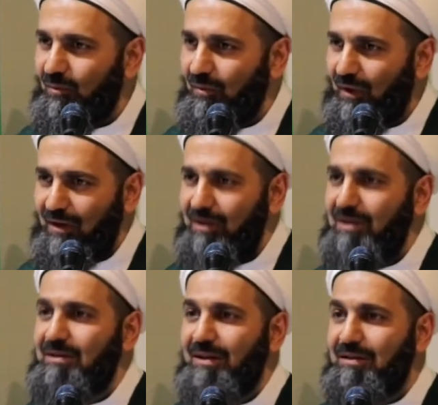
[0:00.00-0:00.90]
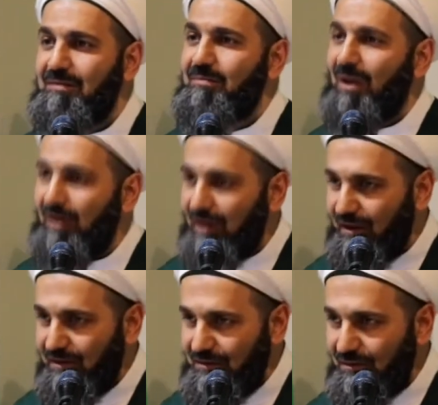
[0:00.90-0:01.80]
and he says, Allah
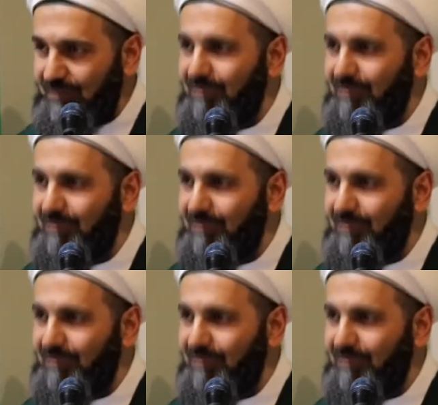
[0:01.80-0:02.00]
curse you.